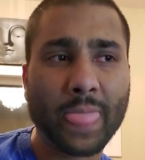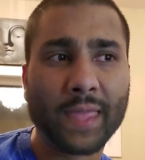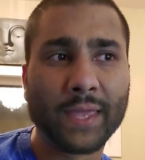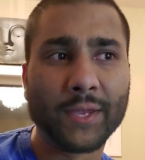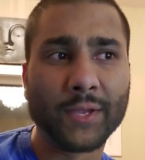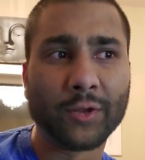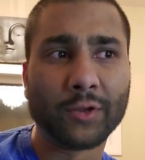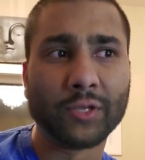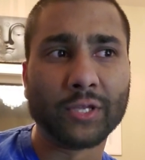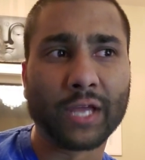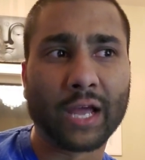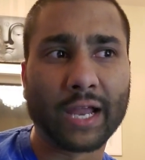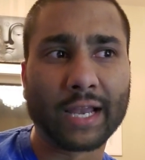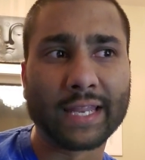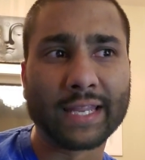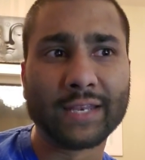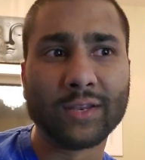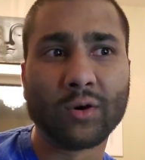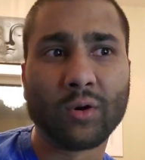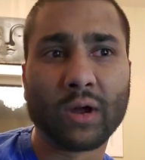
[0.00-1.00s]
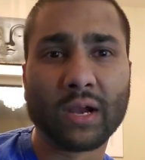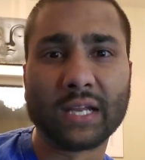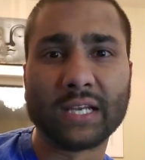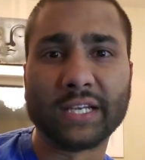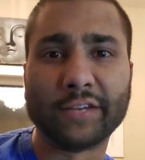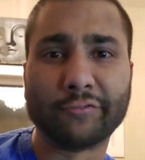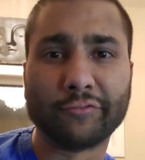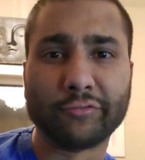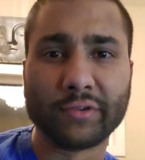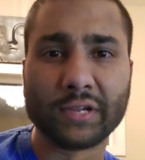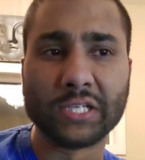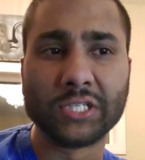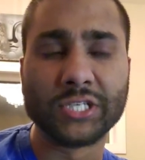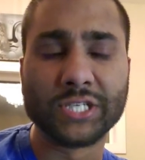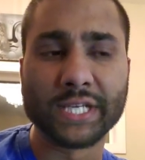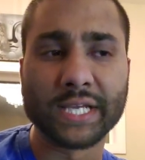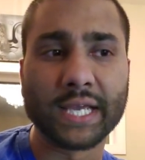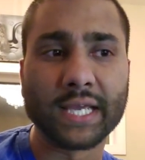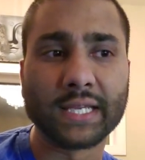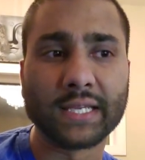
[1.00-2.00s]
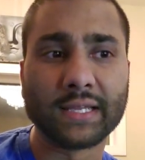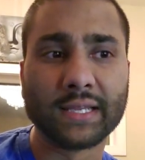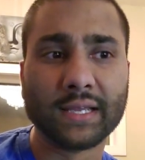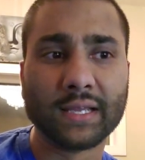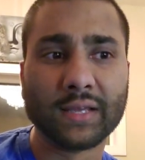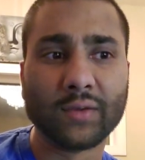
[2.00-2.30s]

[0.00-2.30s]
I didn't know how to differentiate.